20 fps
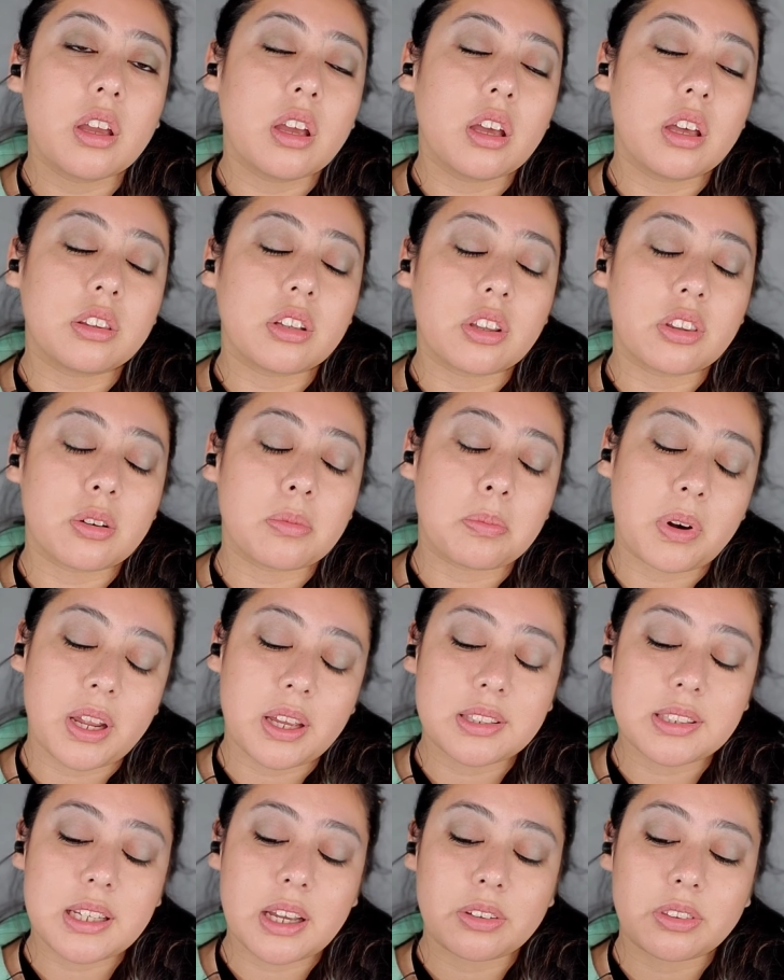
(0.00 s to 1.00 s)
and other
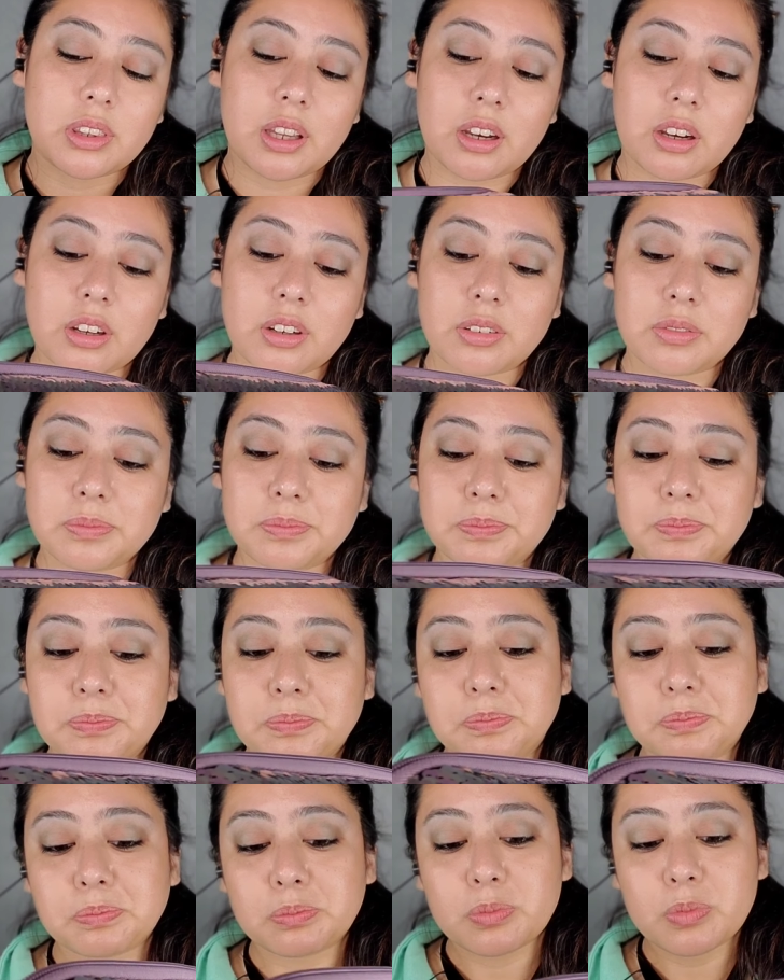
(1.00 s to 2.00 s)
brands out there,
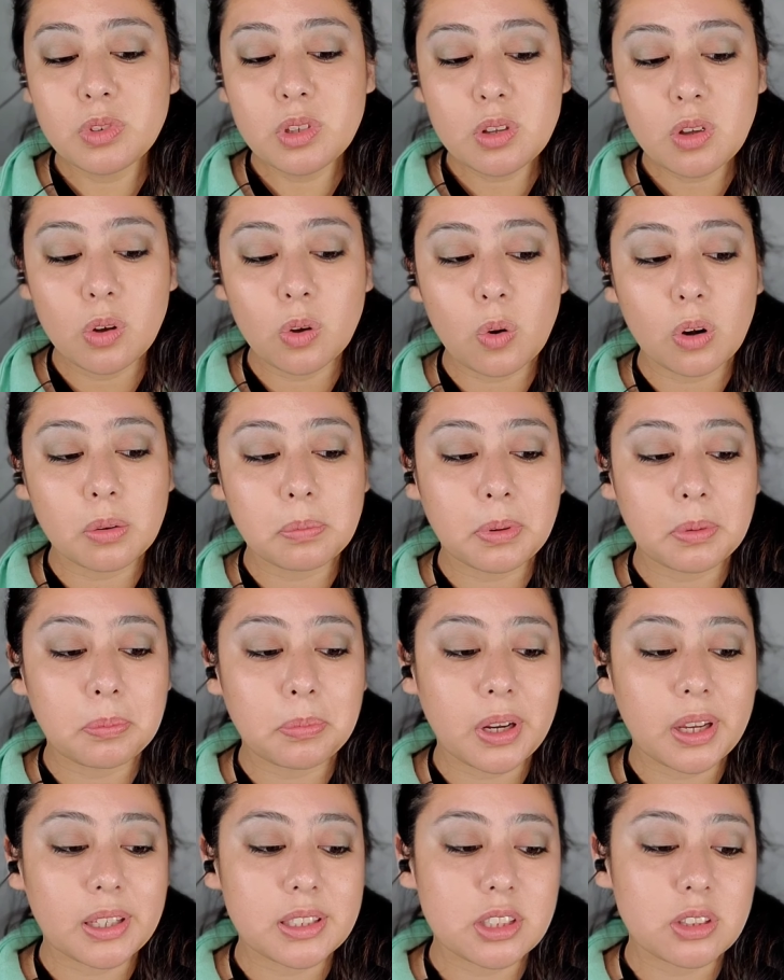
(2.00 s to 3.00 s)
corporate
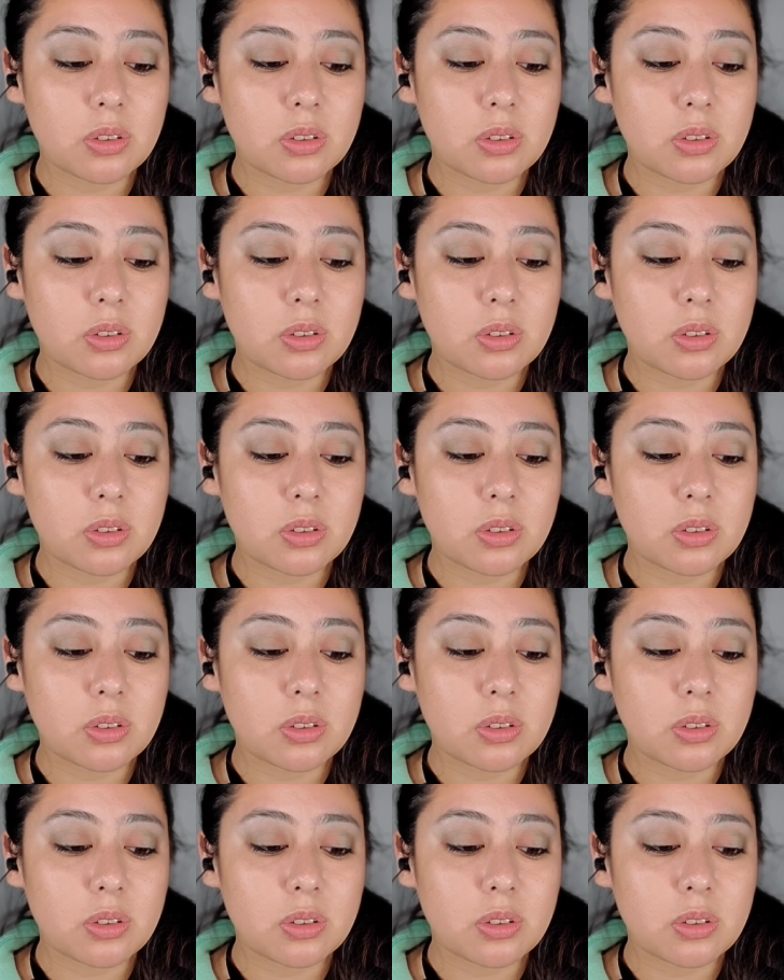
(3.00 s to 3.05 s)
brands.